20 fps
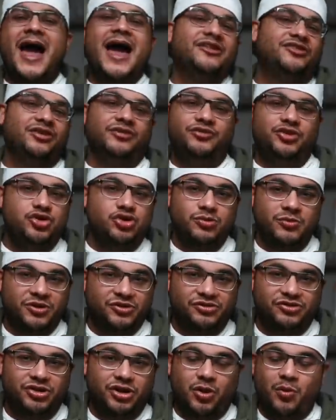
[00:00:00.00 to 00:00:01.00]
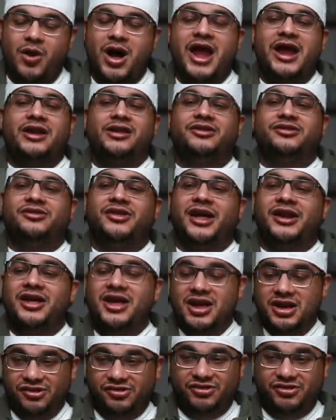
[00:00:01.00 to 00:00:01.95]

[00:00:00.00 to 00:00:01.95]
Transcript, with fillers: mass of tumors, you know, why it is that